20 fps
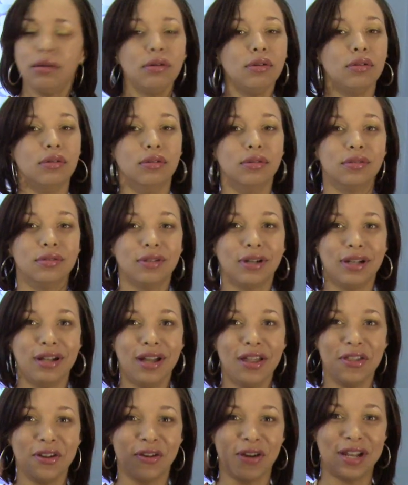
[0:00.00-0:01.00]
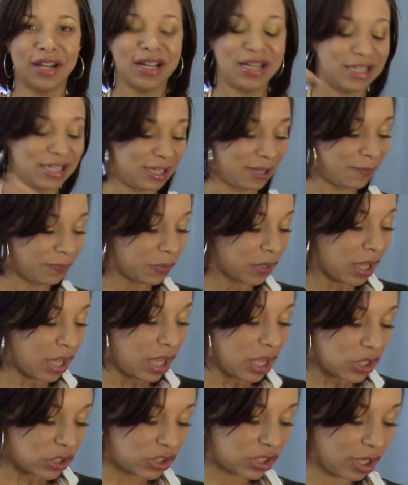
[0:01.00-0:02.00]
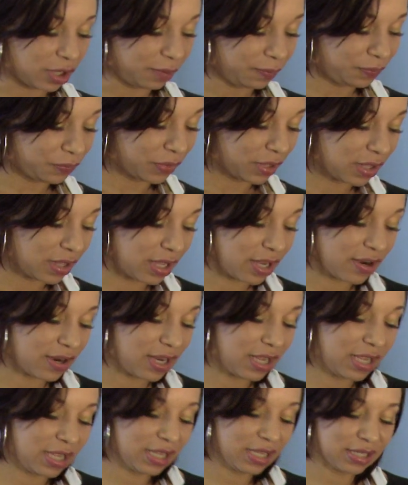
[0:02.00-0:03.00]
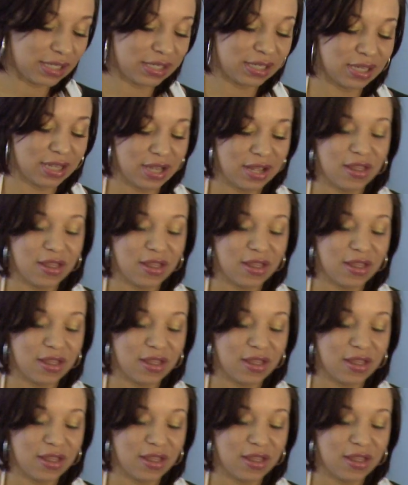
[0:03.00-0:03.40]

Oh, another great idea. So there it is.